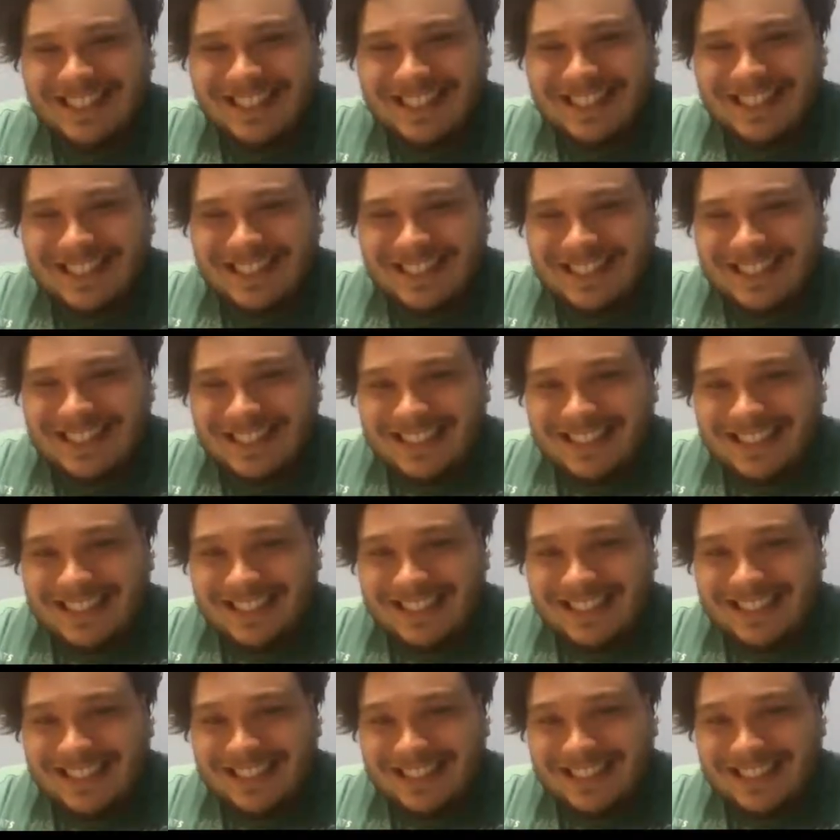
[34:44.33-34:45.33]

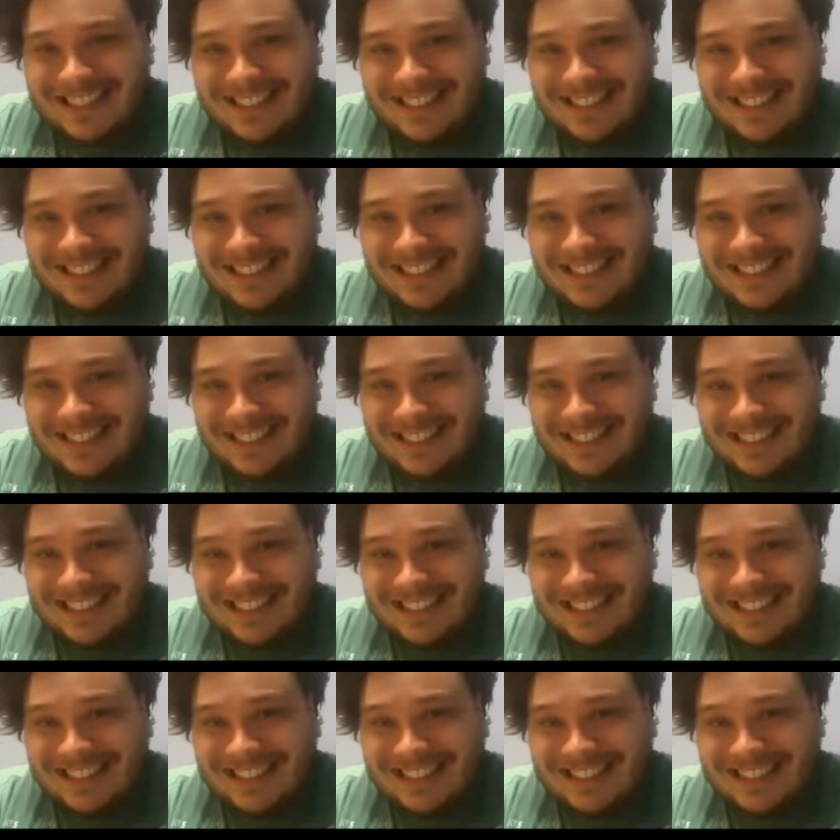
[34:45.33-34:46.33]

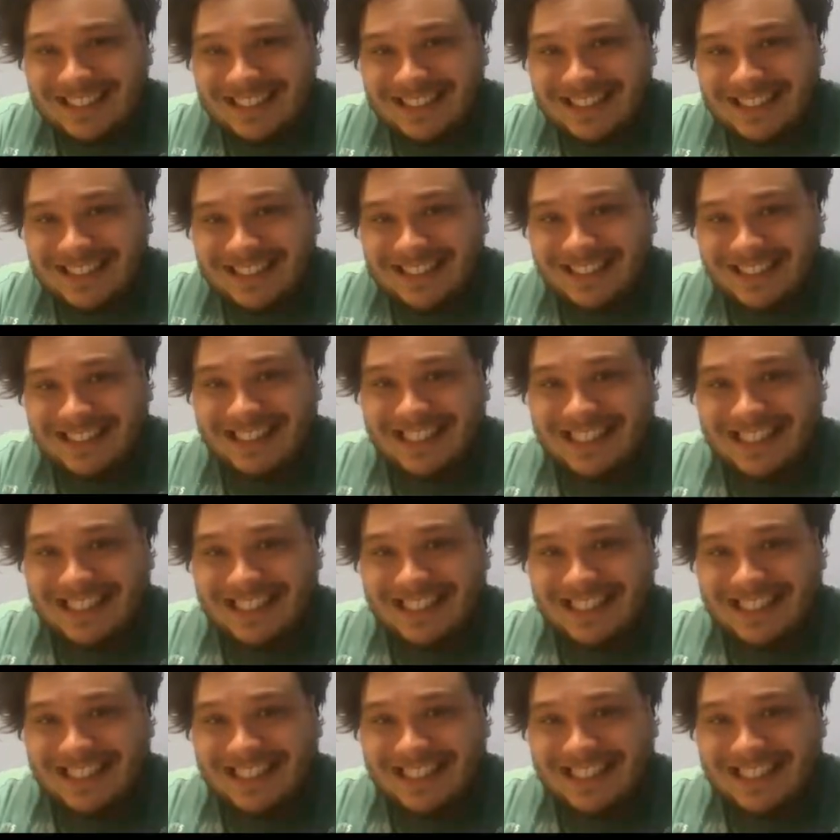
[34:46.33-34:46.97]
[no speech]